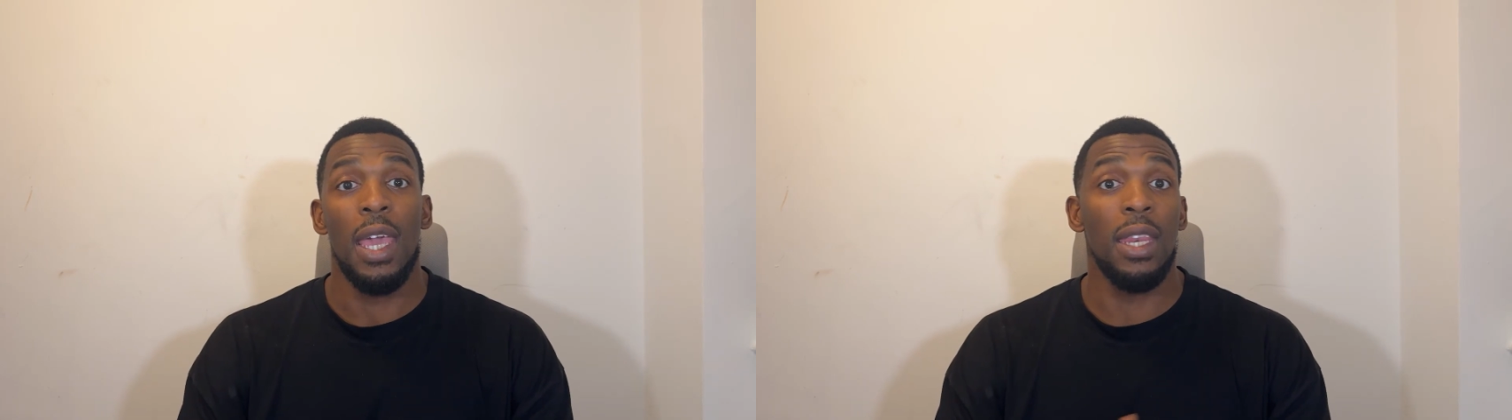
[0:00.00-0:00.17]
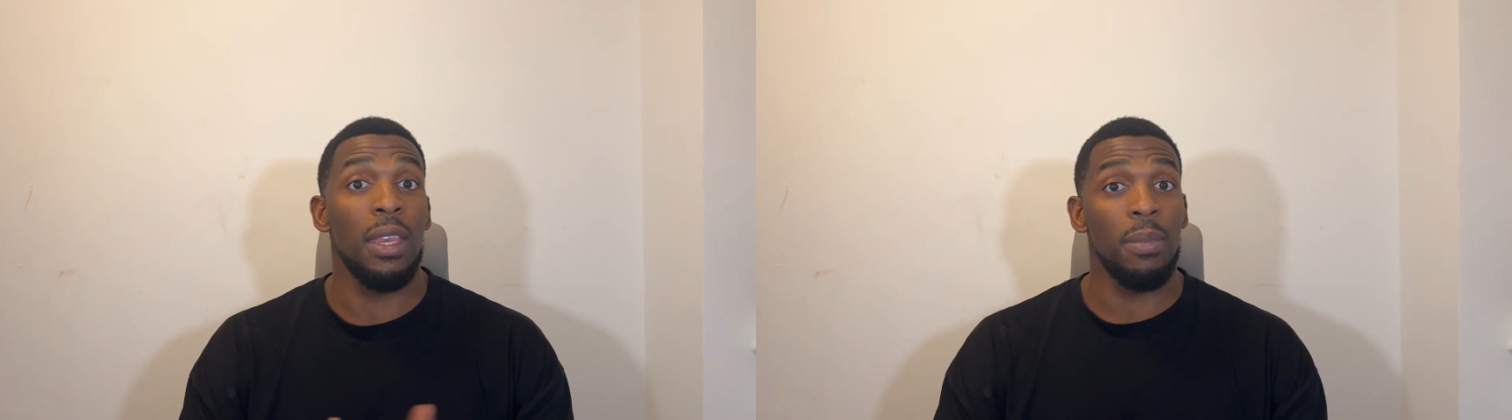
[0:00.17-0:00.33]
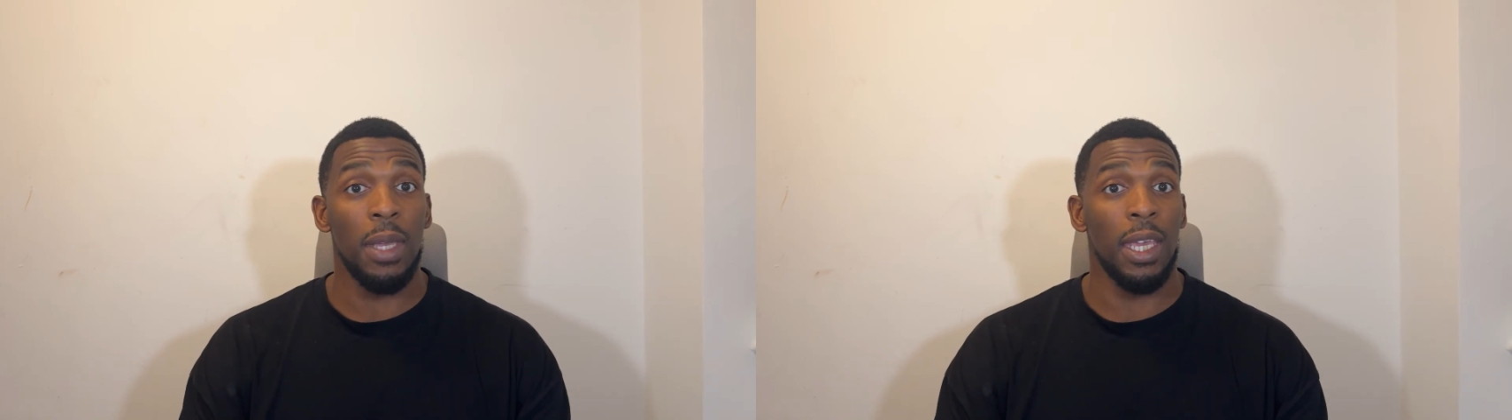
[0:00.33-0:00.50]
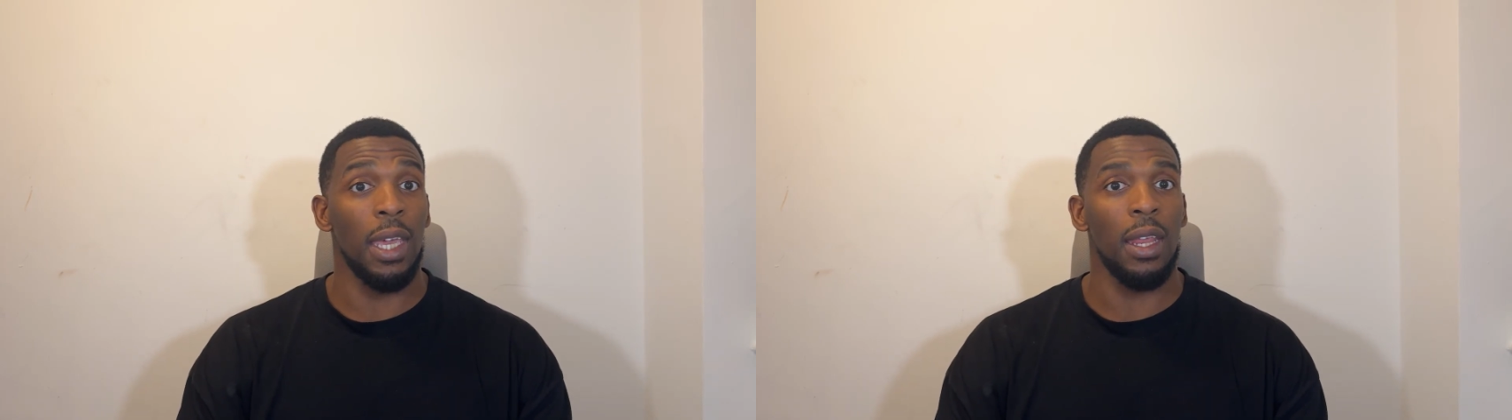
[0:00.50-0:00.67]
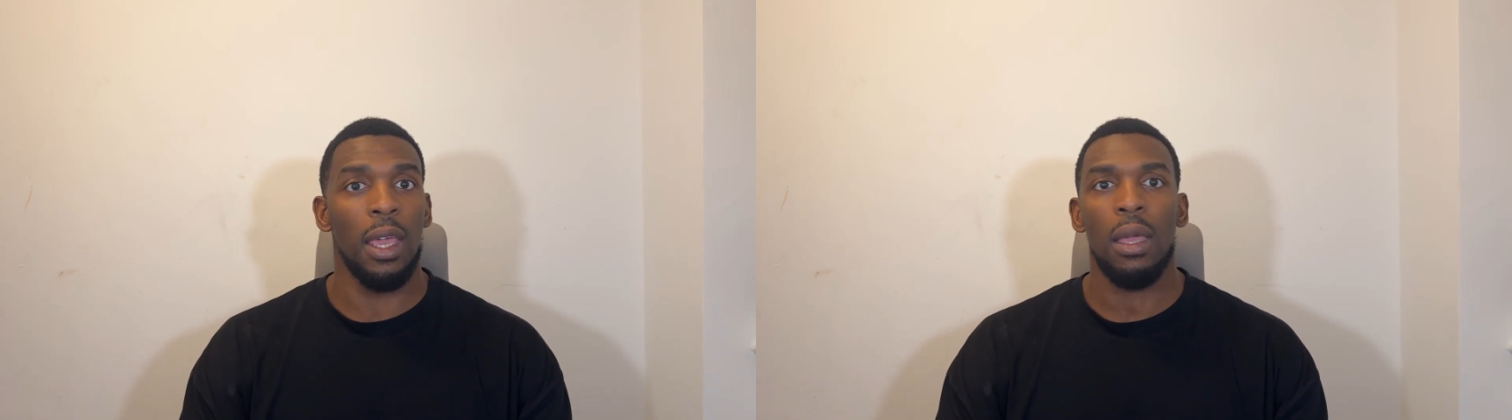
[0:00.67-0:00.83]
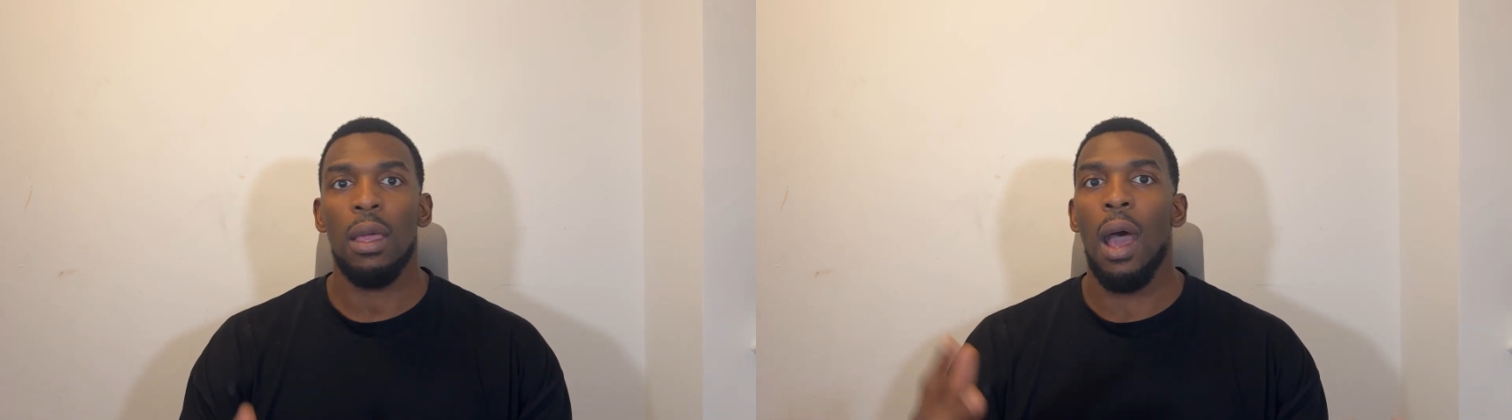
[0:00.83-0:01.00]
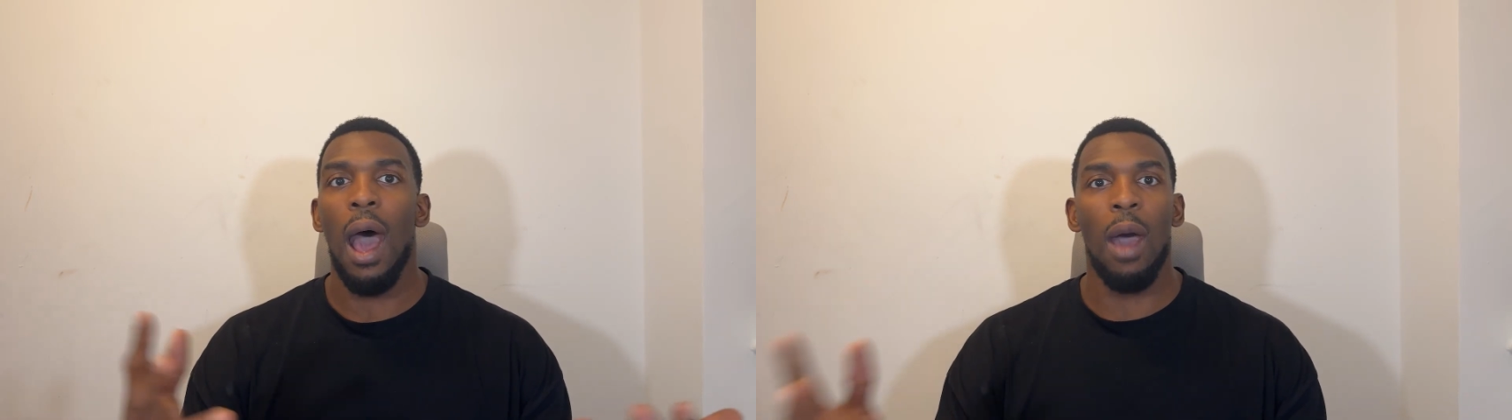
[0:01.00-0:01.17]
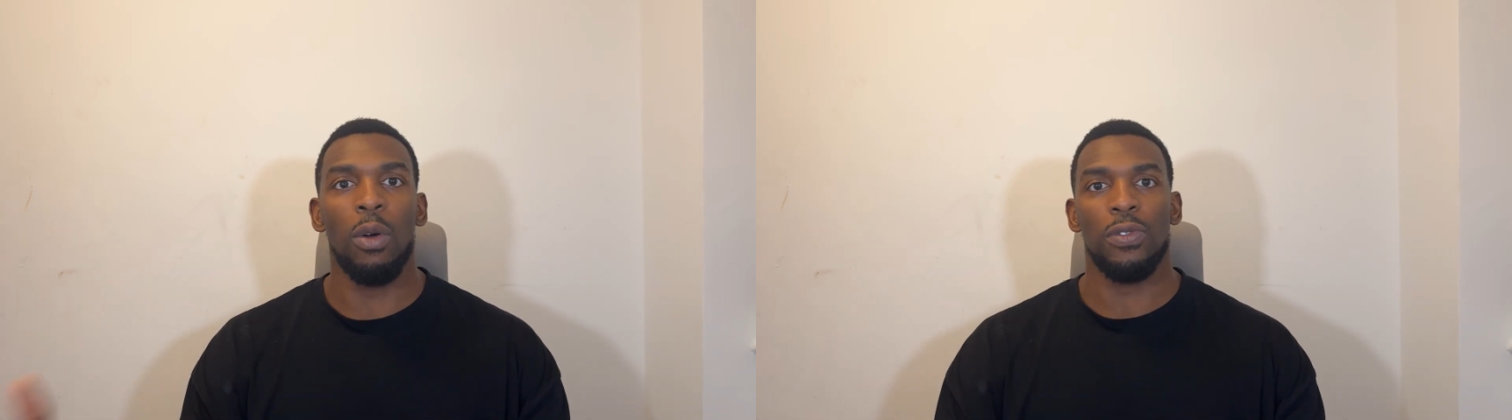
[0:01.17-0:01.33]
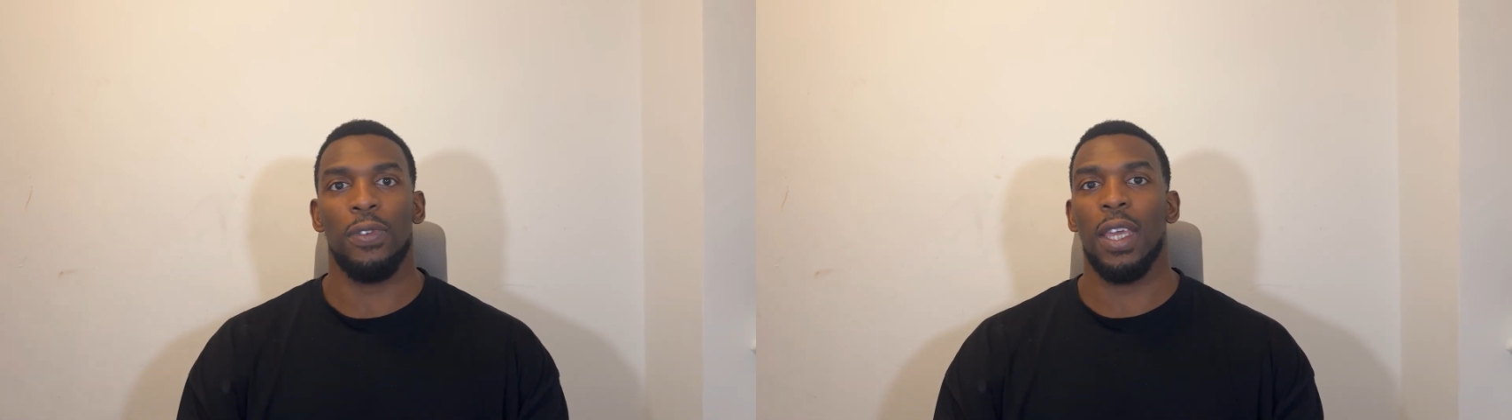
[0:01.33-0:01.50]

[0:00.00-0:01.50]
In the beginning, I was